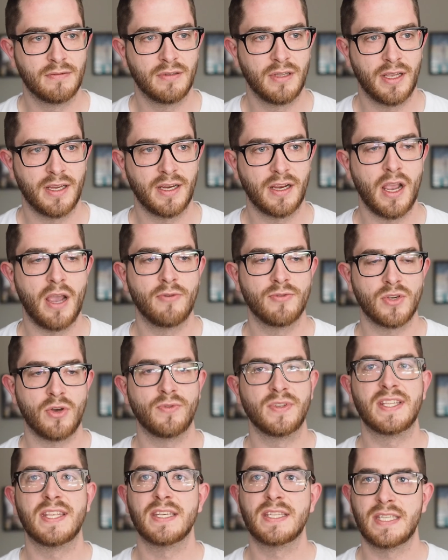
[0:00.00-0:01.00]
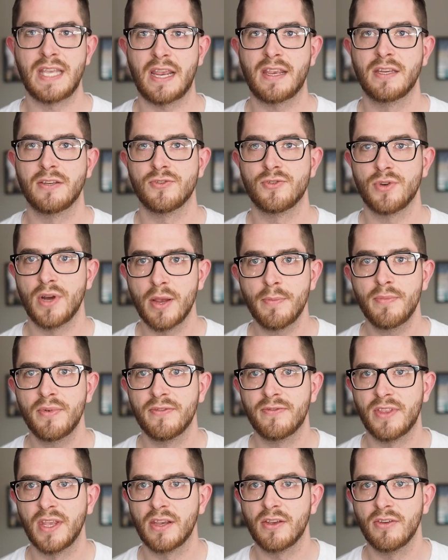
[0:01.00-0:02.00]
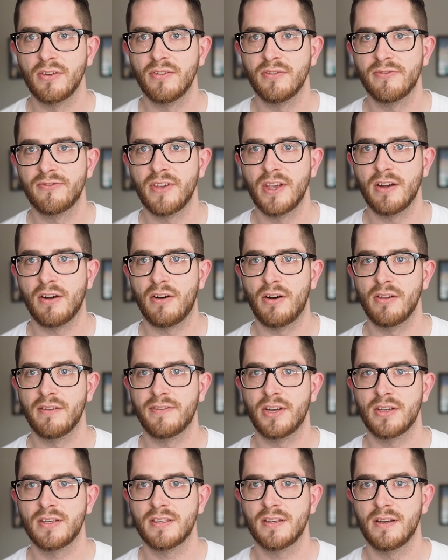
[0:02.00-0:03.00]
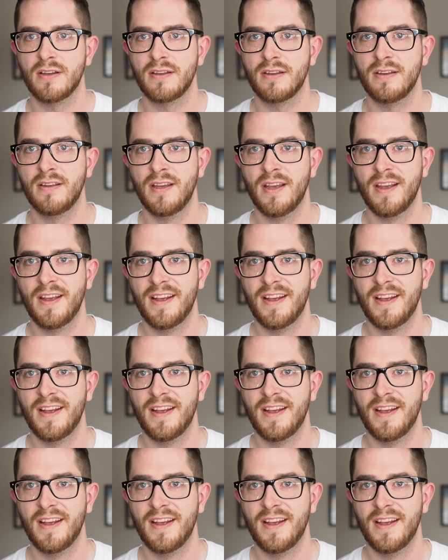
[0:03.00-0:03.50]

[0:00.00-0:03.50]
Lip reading: like I was always the second trip if they couldn't fit all of us on